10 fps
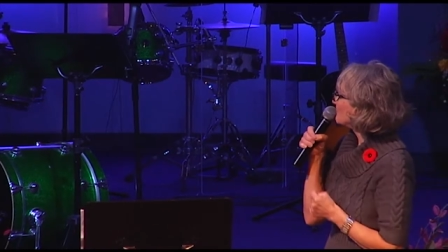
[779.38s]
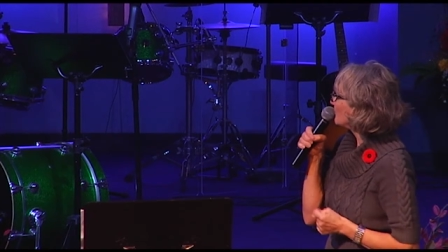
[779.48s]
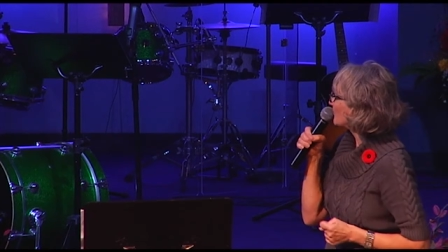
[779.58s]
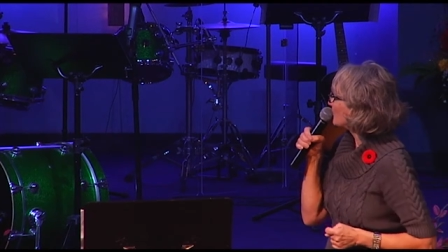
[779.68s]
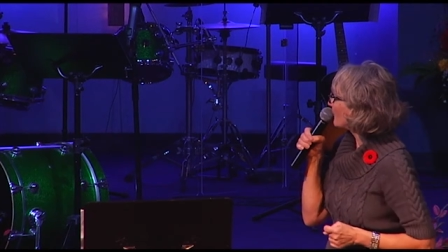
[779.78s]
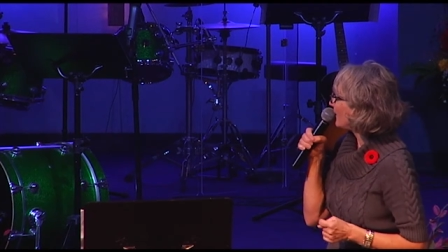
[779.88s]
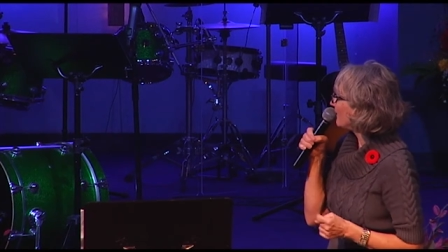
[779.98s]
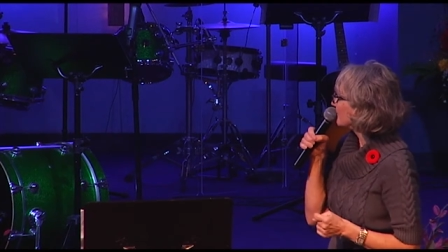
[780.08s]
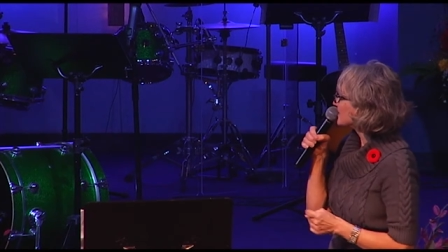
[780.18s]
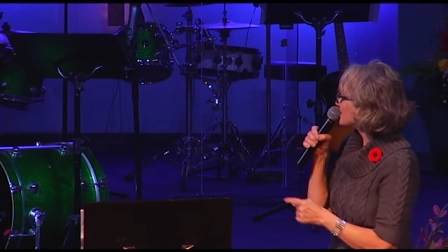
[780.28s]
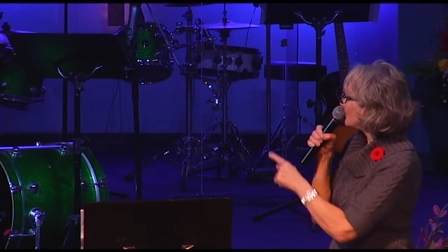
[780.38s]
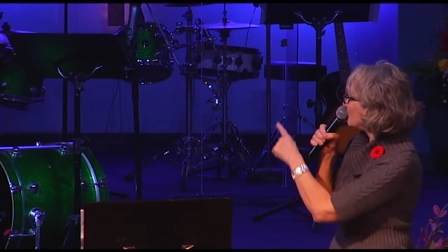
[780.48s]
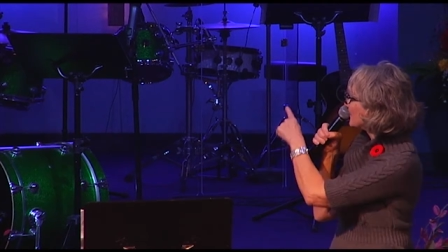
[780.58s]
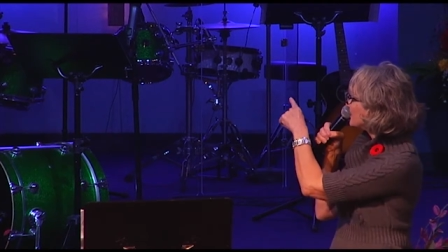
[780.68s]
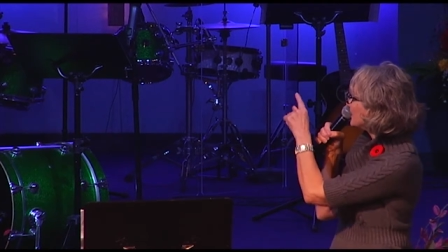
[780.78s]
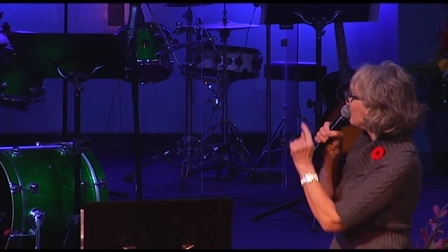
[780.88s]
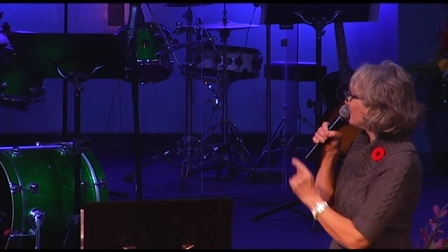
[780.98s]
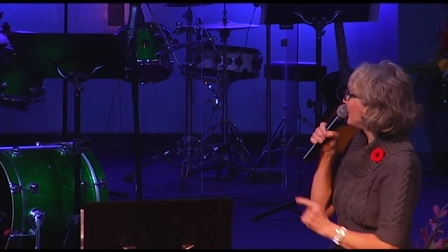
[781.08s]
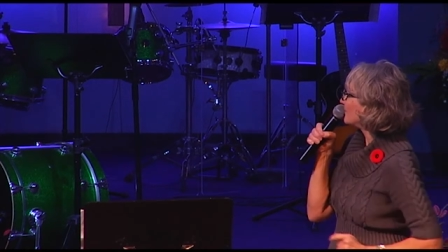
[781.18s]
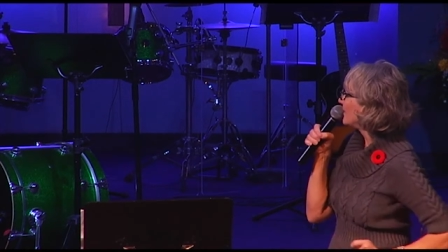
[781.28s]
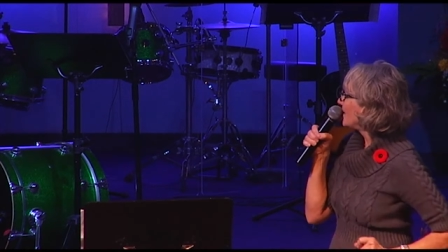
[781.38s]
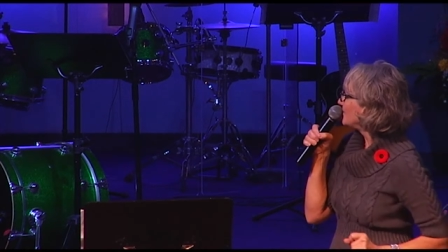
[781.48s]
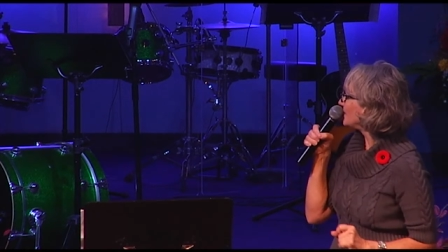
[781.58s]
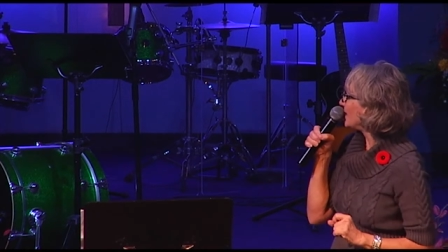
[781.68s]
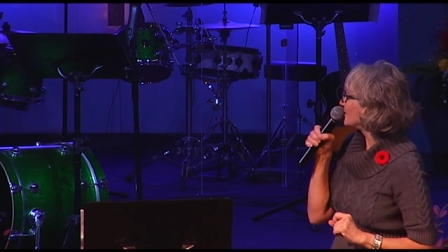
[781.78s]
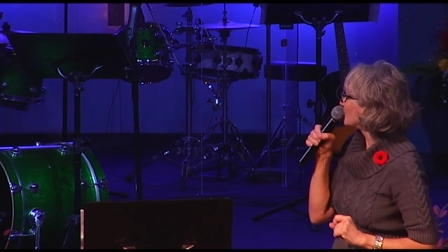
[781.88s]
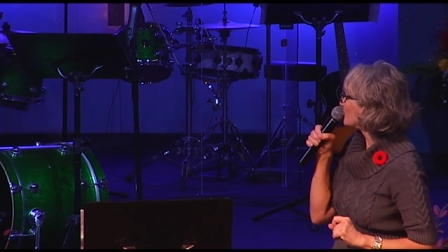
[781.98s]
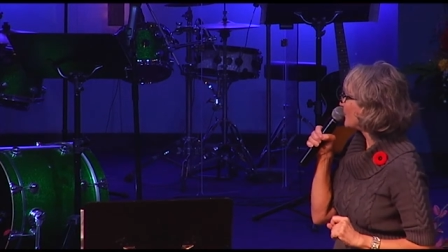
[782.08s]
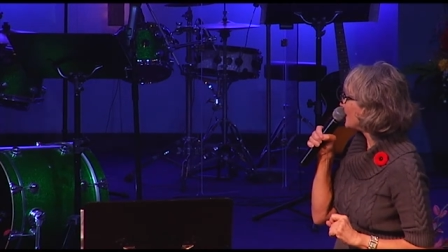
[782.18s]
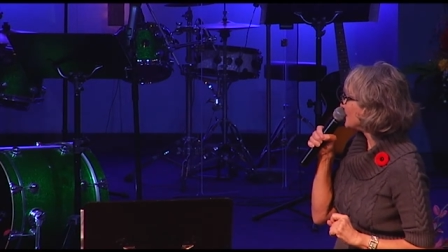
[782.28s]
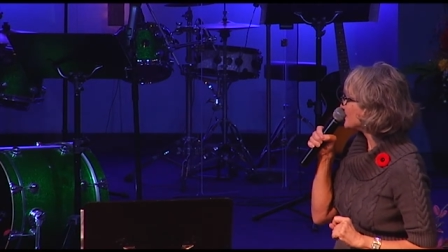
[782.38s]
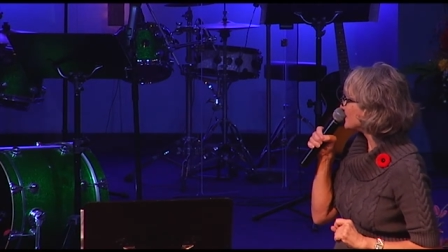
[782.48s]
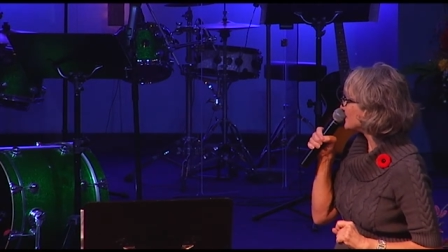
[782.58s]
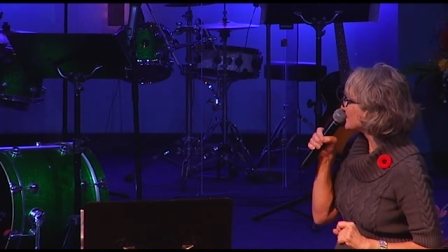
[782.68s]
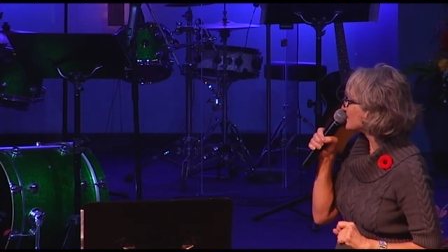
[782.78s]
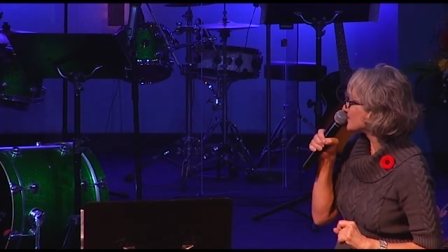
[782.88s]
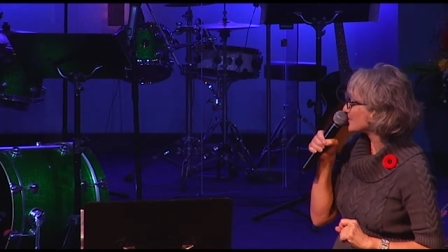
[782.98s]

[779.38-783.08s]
We were praying on the site. You can see we hit the end of rainy season.